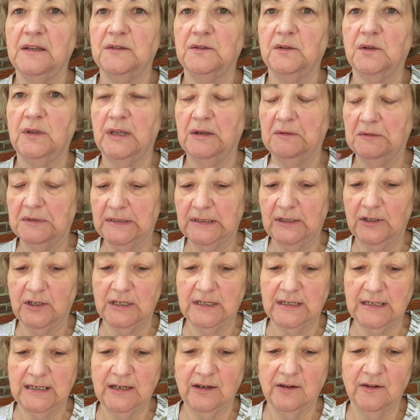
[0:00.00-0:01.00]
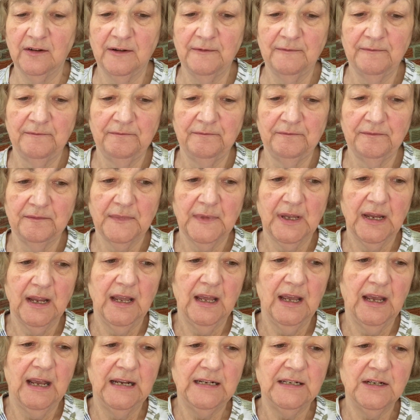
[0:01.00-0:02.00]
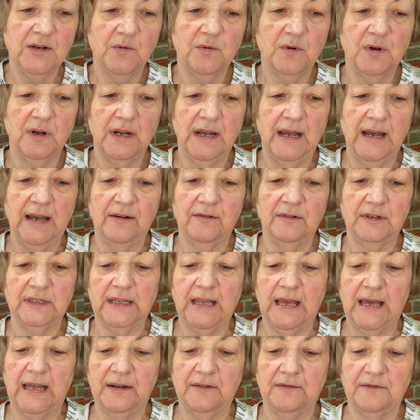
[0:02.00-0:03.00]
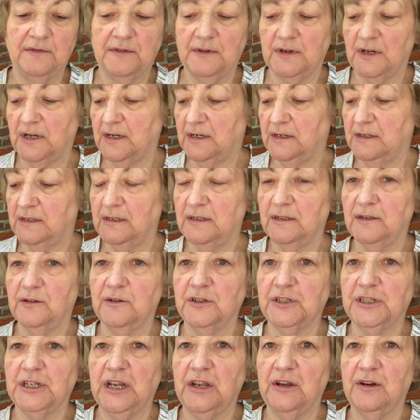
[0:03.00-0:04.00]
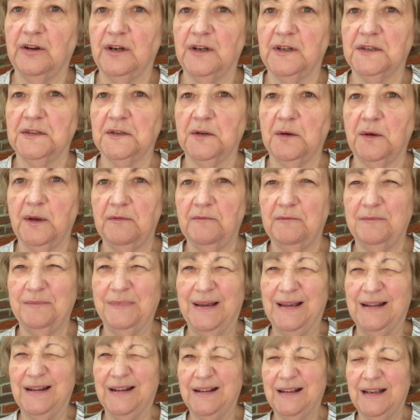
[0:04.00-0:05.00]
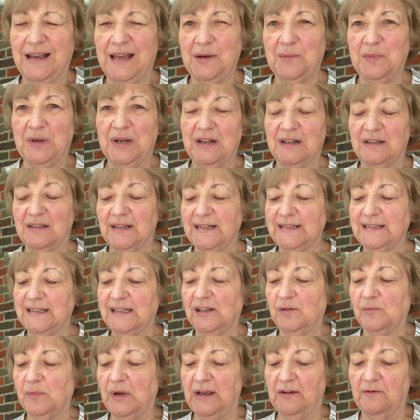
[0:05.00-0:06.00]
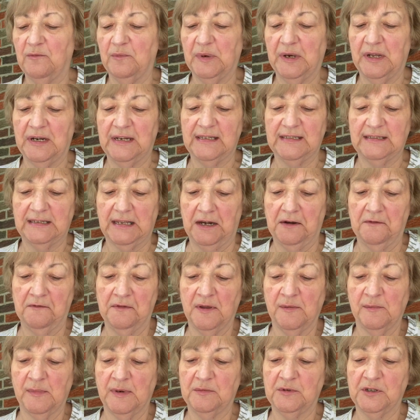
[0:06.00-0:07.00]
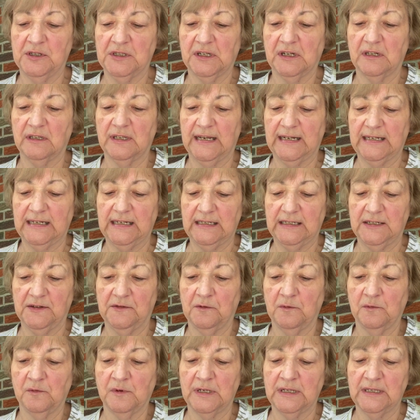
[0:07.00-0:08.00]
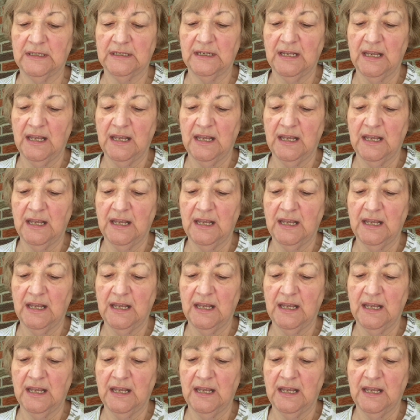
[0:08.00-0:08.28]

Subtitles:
so that was a good deal. I don't have a lot of crochet hooks, so I've kind of been collecting them. I haven't bought a set of them. I'm just collecting different ones.